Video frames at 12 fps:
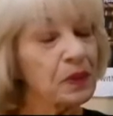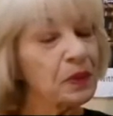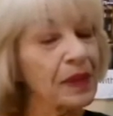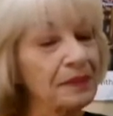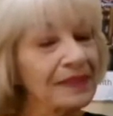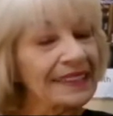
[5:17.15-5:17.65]

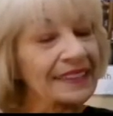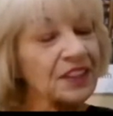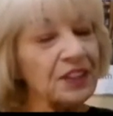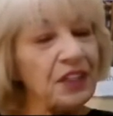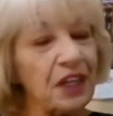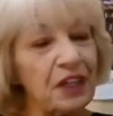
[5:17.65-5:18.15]
what made
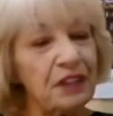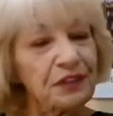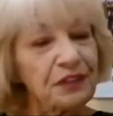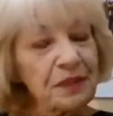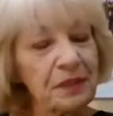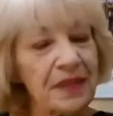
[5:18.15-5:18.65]
you go
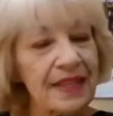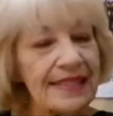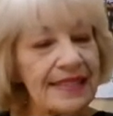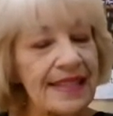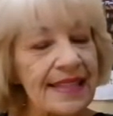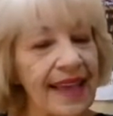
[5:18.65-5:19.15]
from being
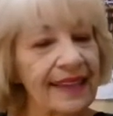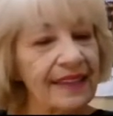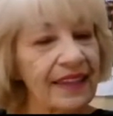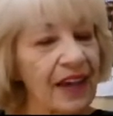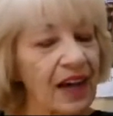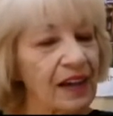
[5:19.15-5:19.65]

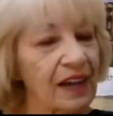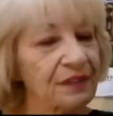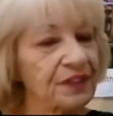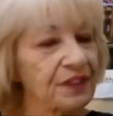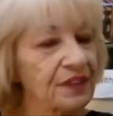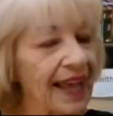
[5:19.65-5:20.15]
slightly
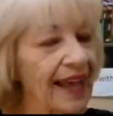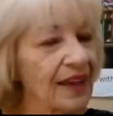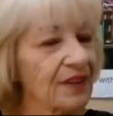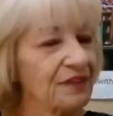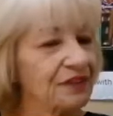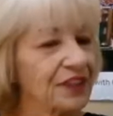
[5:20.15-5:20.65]
off out
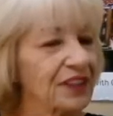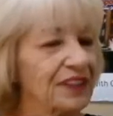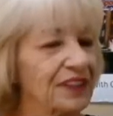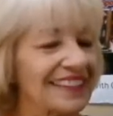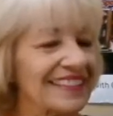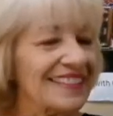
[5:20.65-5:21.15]
of
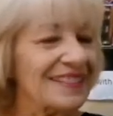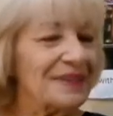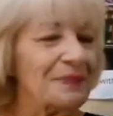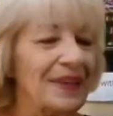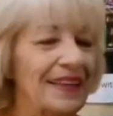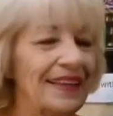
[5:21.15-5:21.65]
focus to
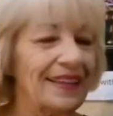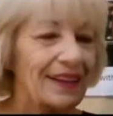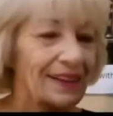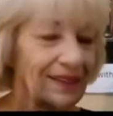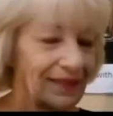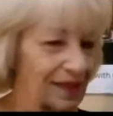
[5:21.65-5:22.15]
being
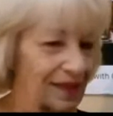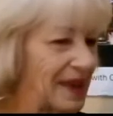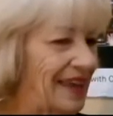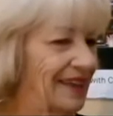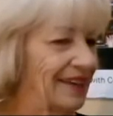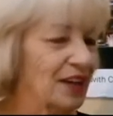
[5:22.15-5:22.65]
the
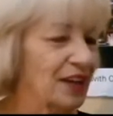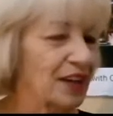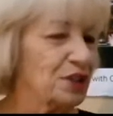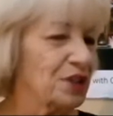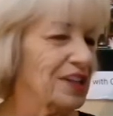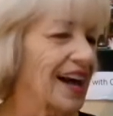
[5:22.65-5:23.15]
main
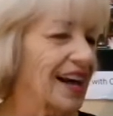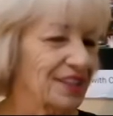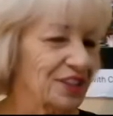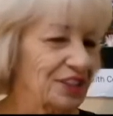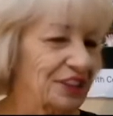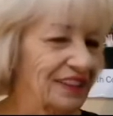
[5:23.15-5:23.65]

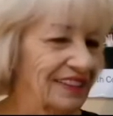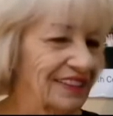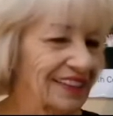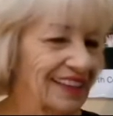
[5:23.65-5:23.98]
attraction?